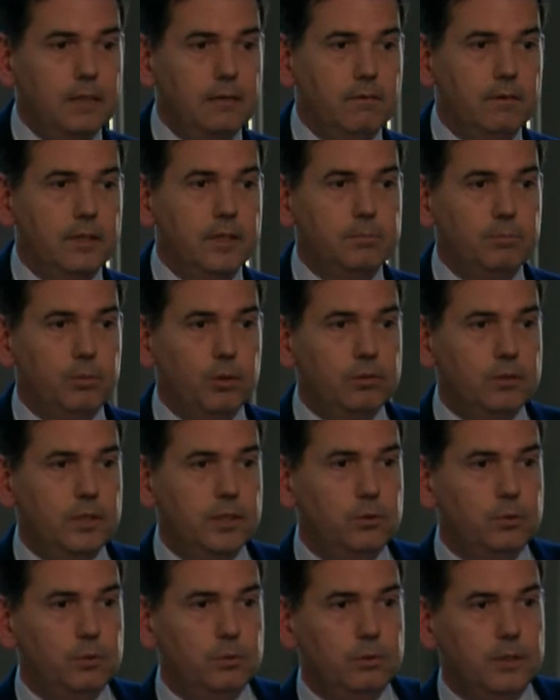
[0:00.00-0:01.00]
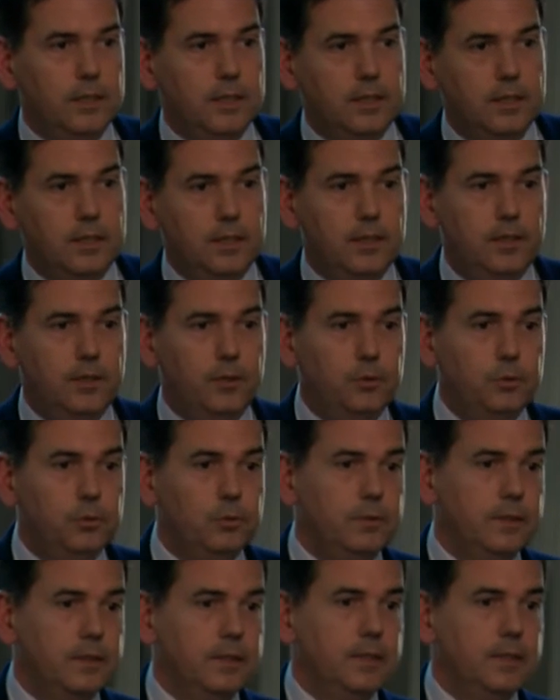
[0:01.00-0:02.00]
and re-exported to the EU.